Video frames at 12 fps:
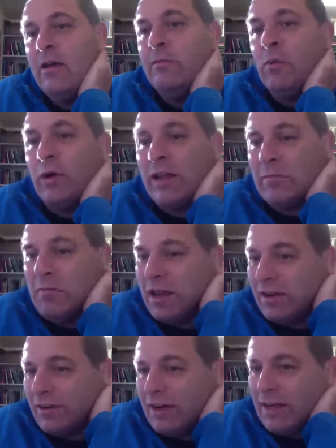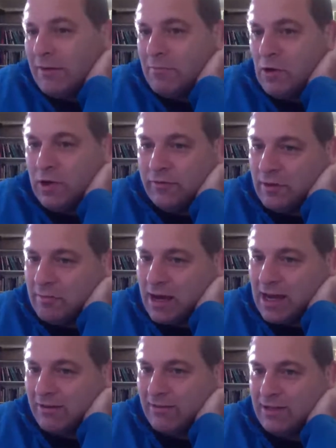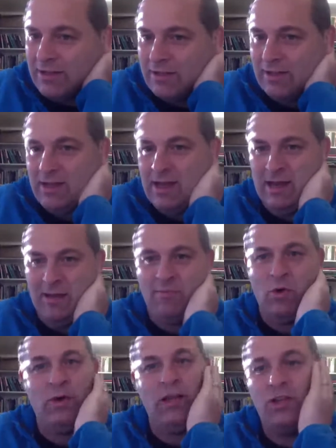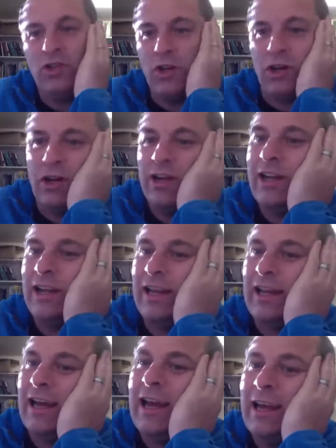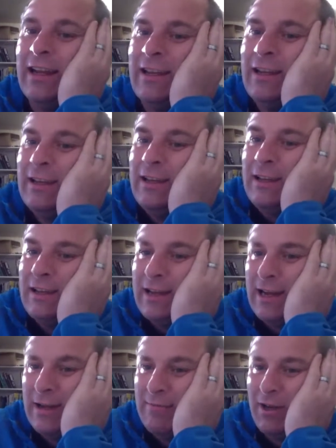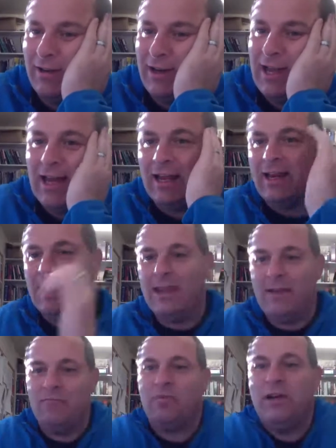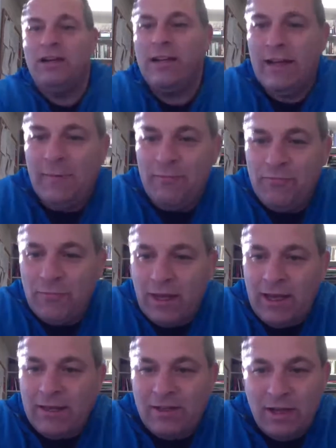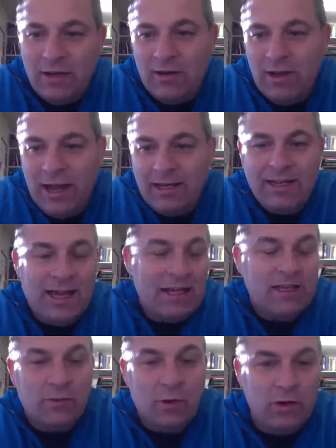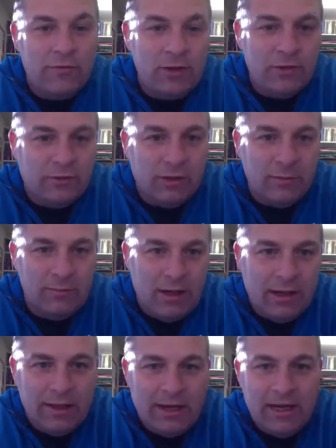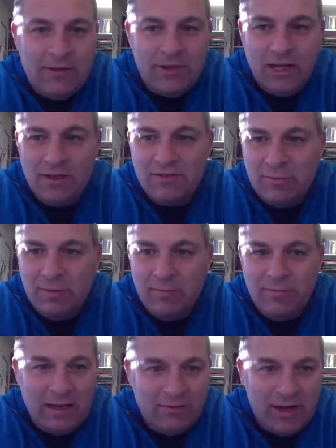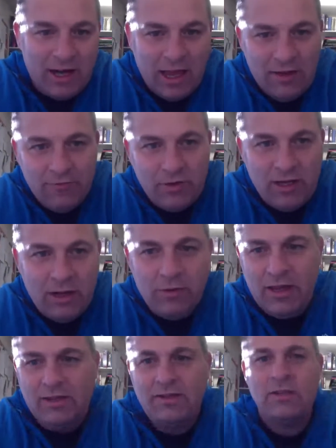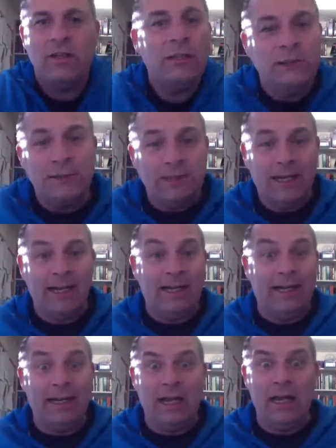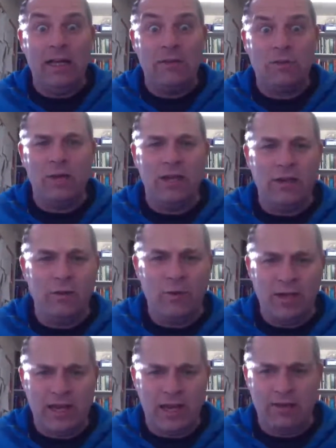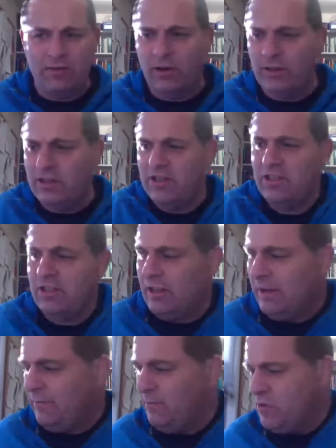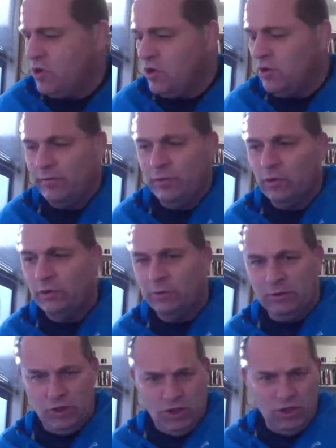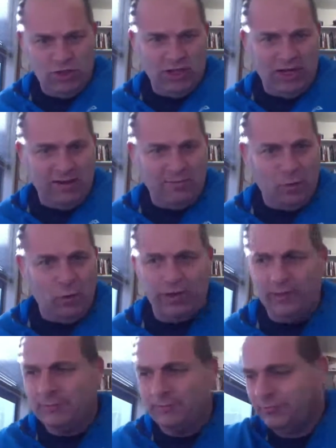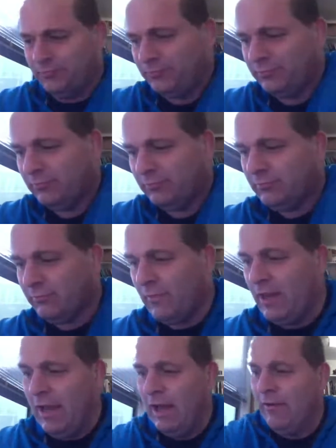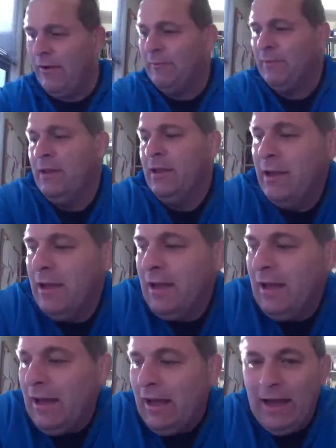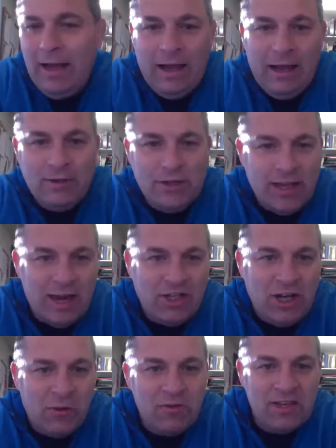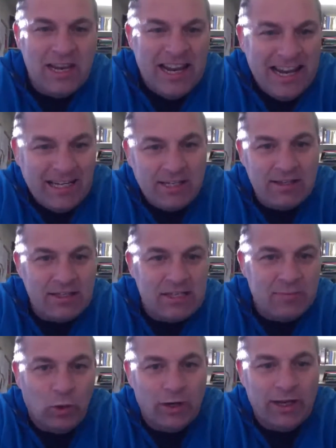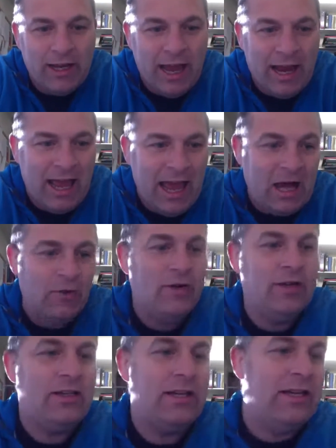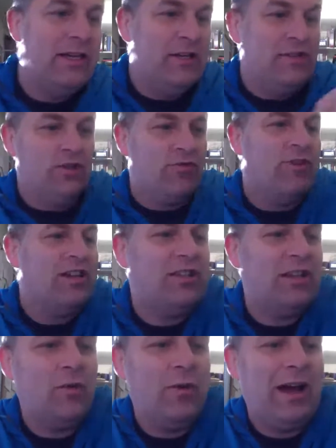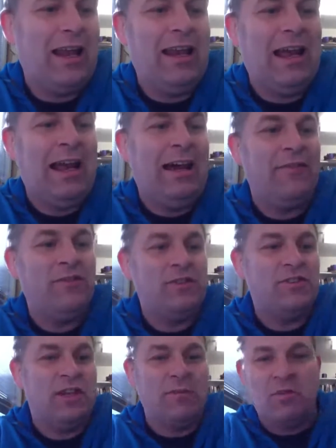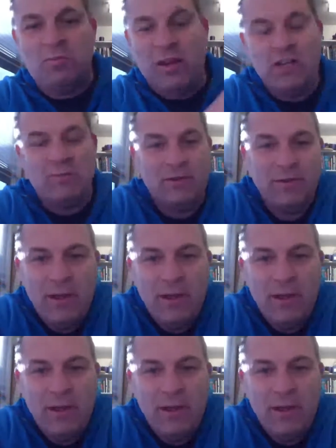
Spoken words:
Morning, Mary, Merv and Margaret. Morning, John and Elaine. G'day, Mary and Ellen. Brenda and Gay. So all of you from the land of Charles Upham. Lovely to have you here with us as we gather on this beautiful Tuesday morning. Now, just had a chat with Lynette this morning, and Howard is resting well after his hip replacement